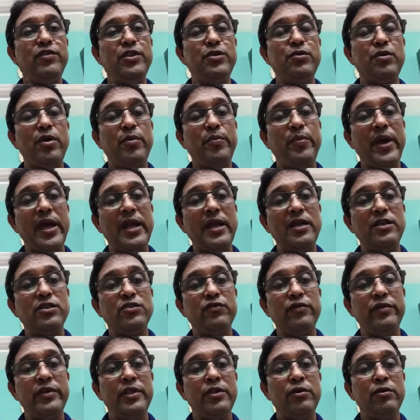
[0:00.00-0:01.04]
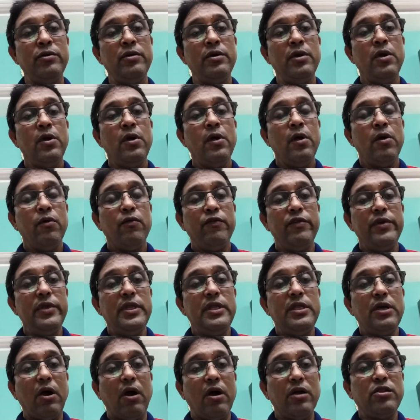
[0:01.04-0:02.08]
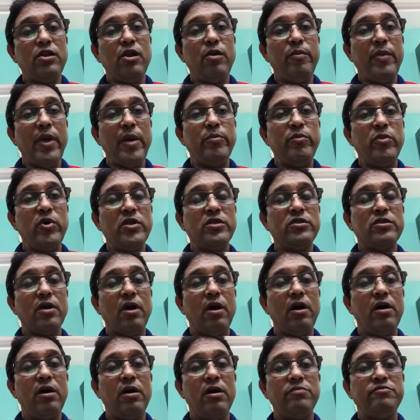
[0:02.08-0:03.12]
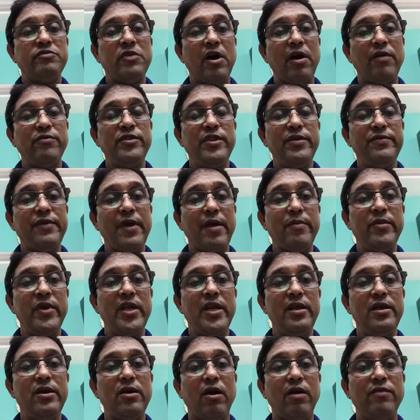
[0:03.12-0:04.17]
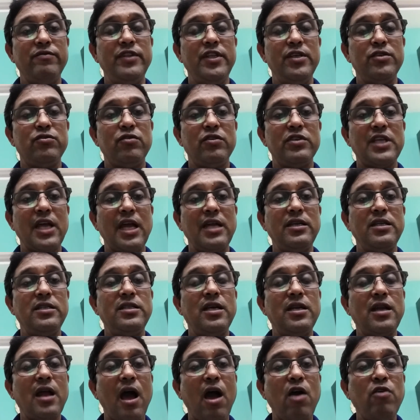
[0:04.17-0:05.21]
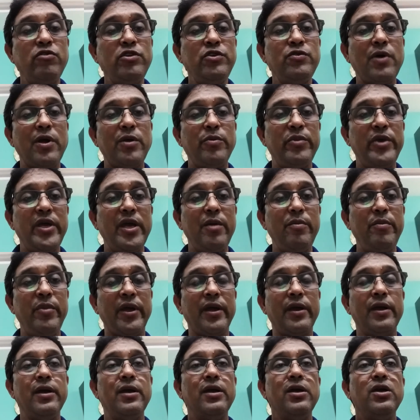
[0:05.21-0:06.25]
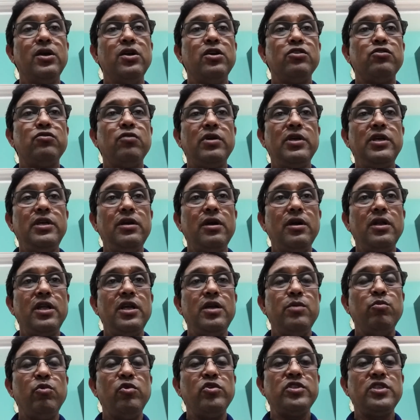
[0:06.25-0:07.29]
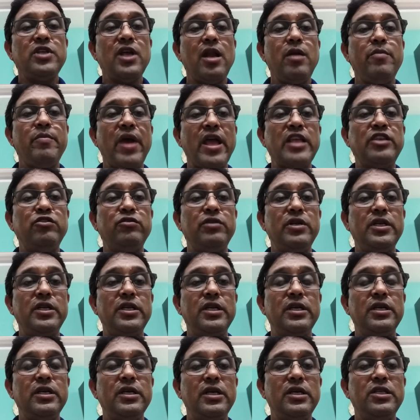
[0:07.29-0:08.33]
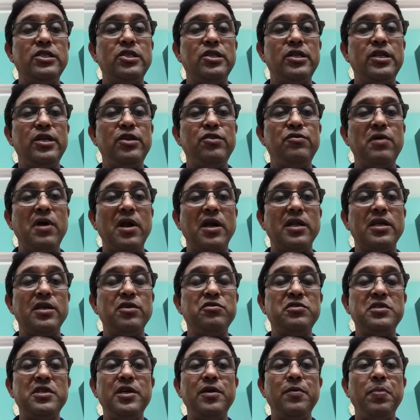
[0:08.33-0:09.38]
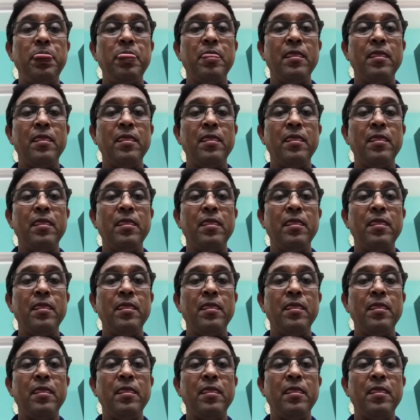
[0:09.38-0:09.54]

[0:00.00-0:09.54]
your parents, with other members of the family, of the society, then how you are behaving. So here emotional maturity is required. You see